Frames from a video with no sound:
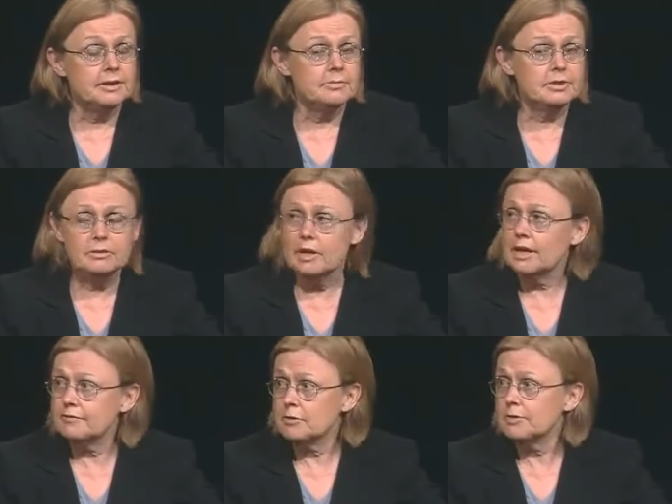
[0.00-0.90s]
there was a
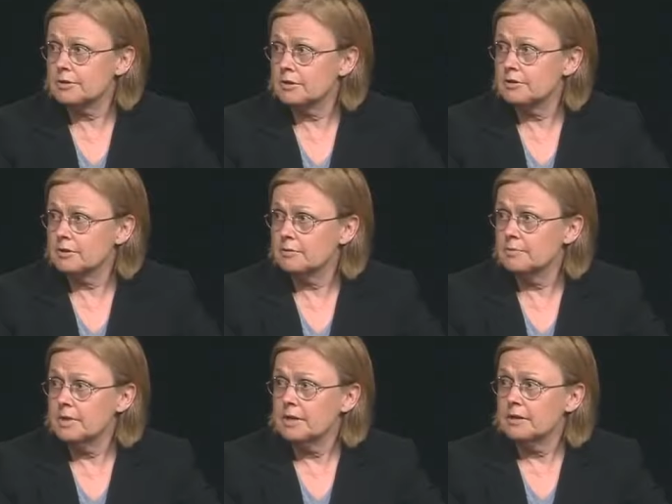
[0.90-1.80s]
lot of
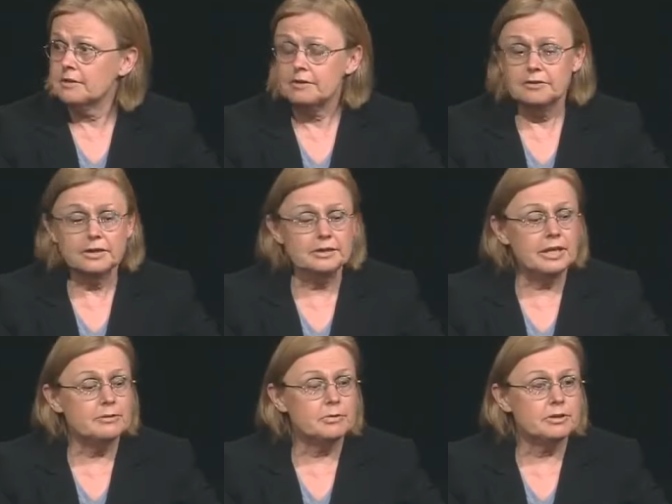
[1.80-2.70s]
criticism that
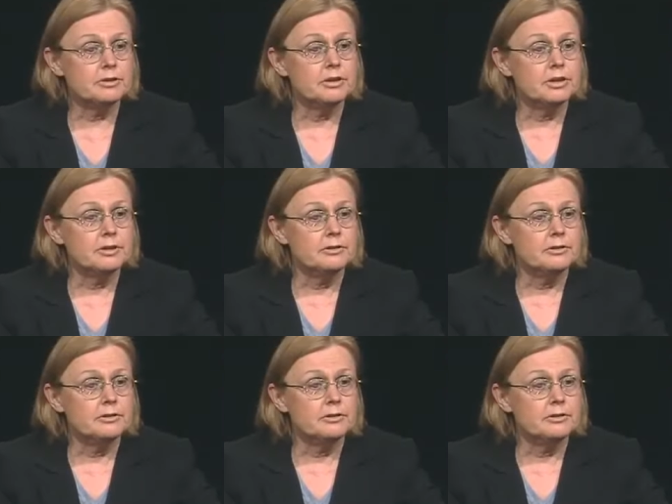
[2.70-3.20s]
they were